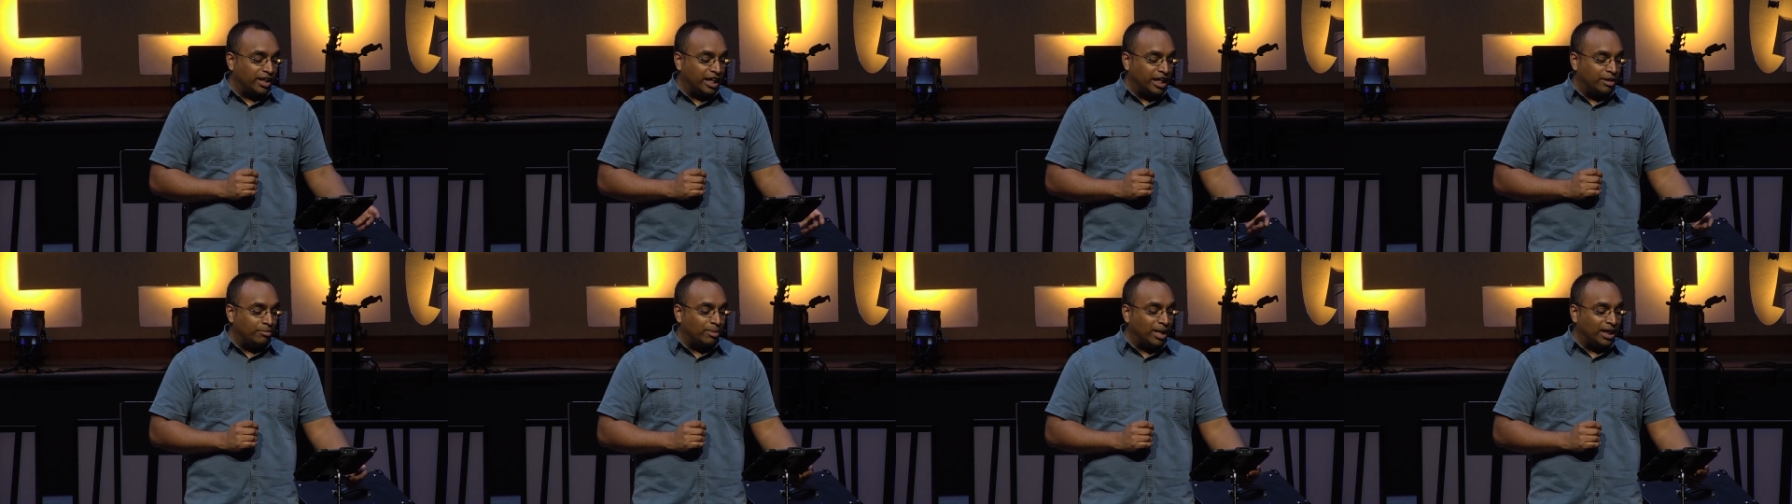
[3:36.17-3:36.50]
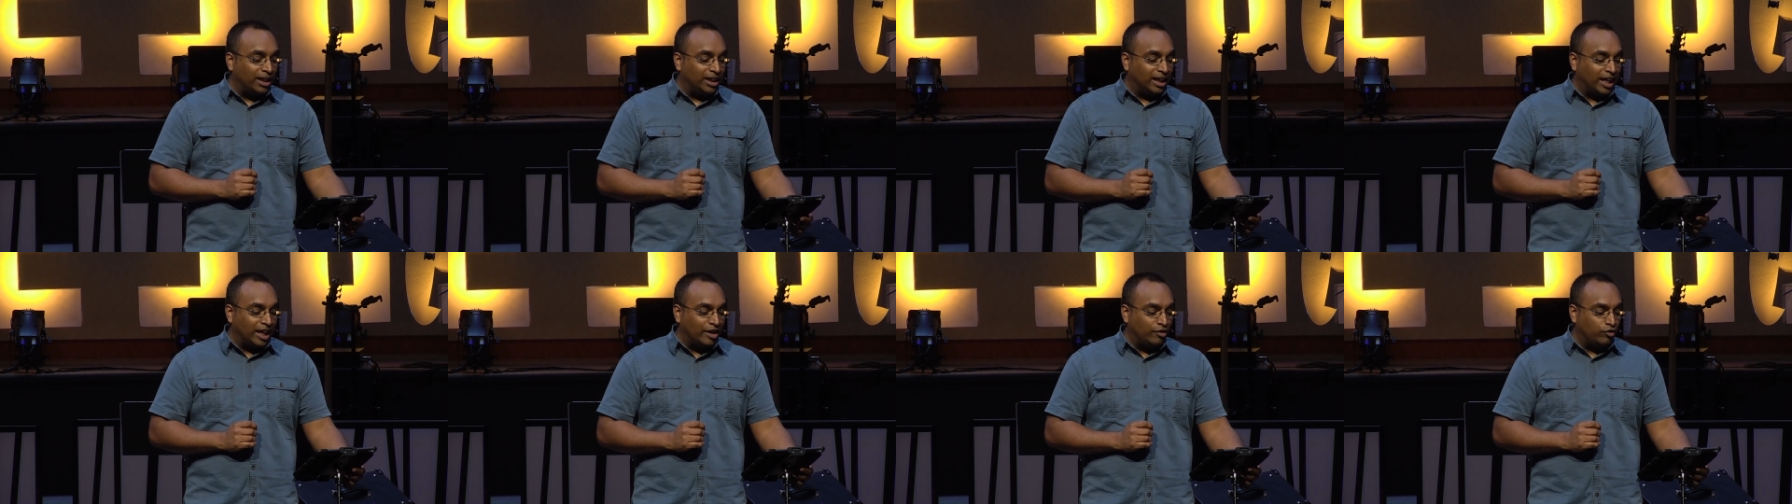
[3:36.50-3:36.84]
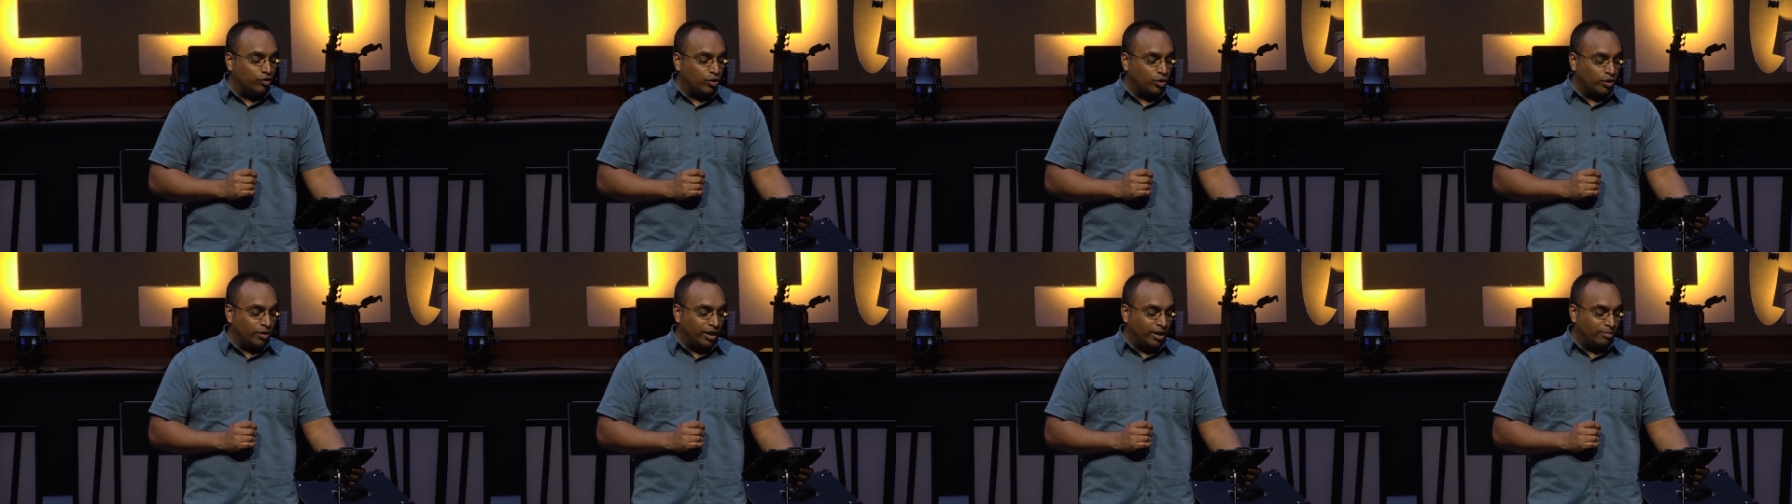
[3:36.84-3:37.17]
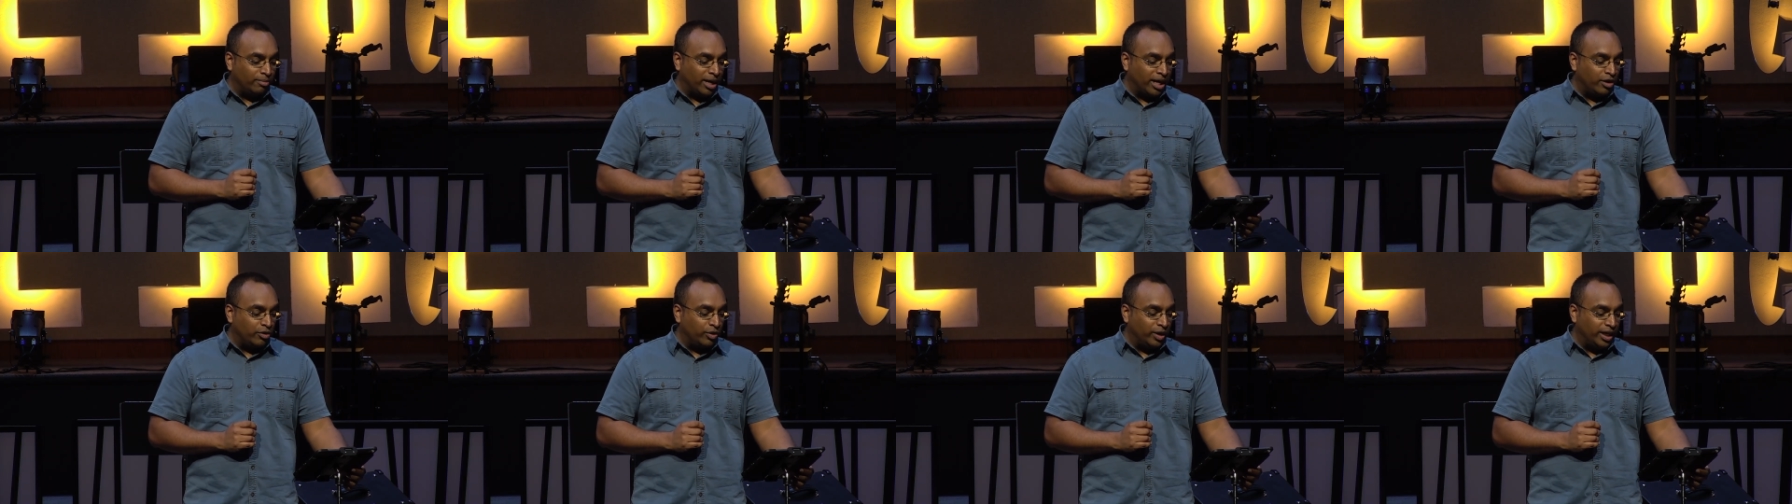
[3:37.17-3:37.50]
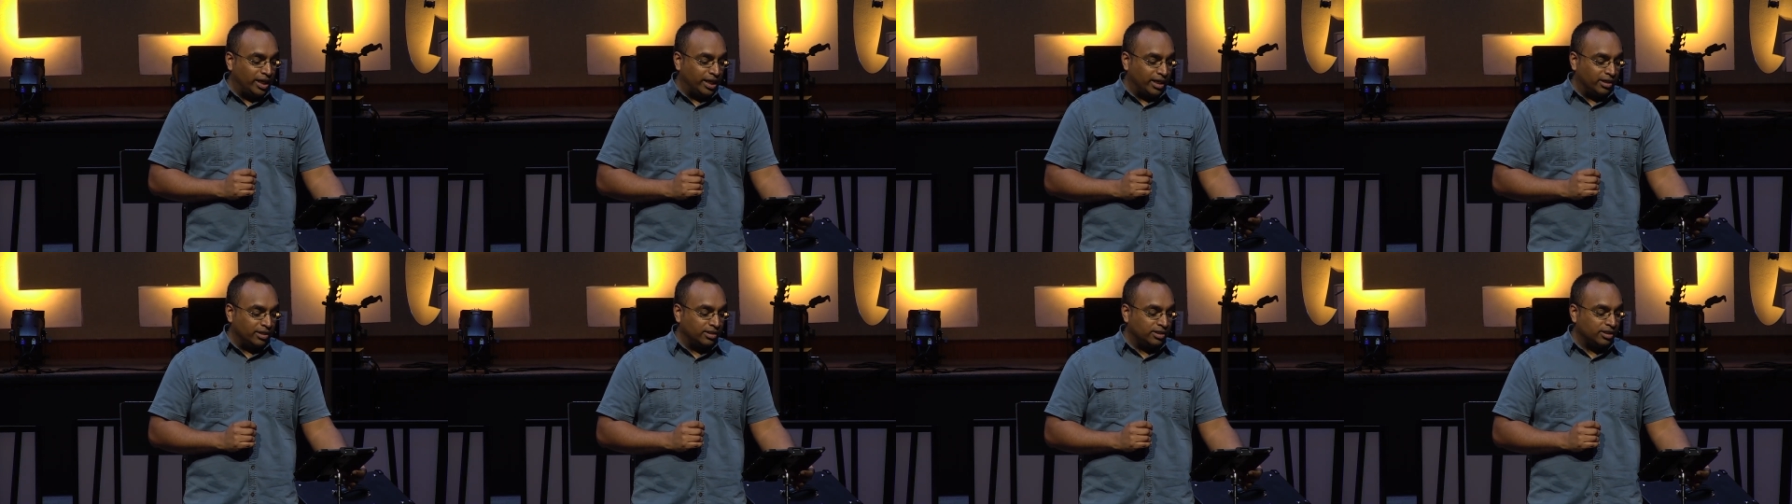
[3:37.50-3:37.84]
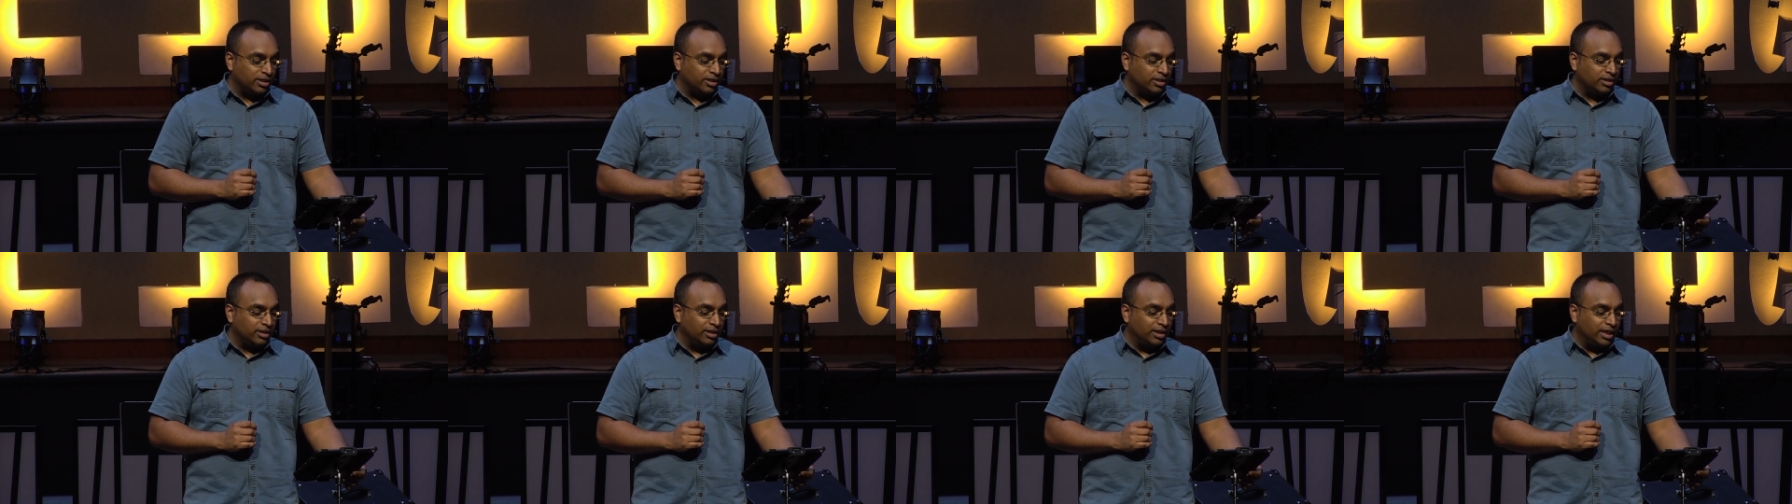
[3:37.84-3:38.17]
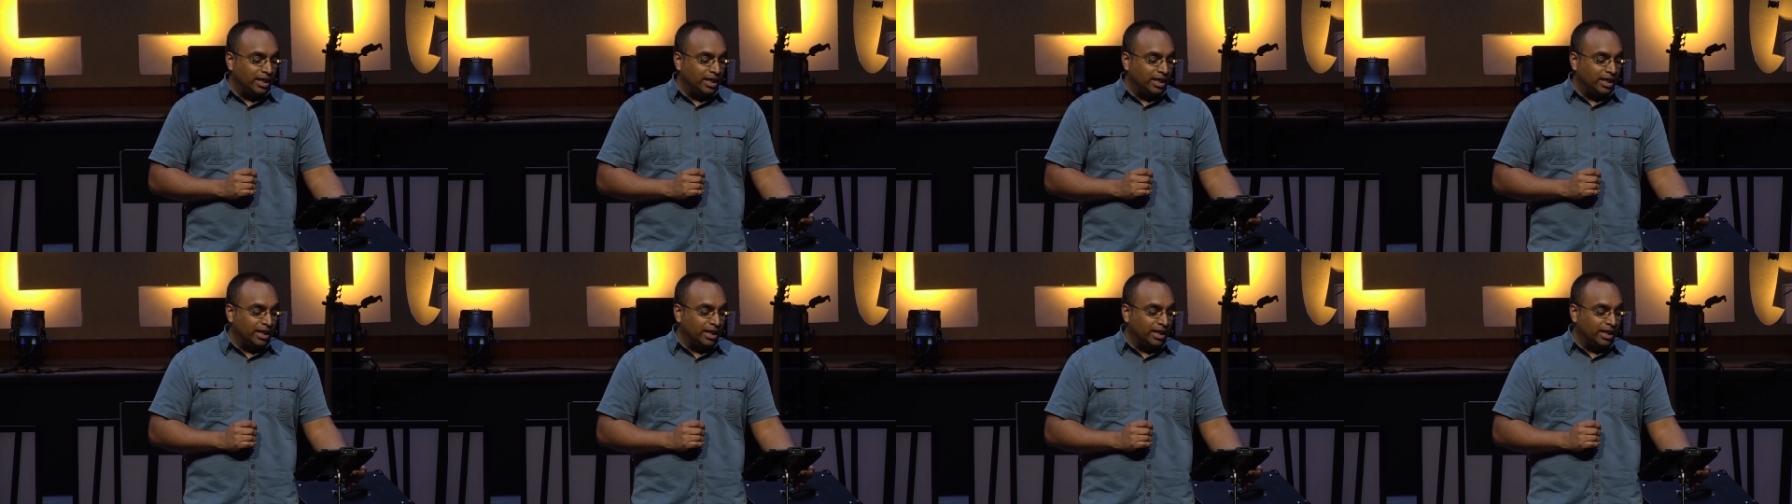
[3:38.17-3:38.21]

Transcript: in my life or in my readings.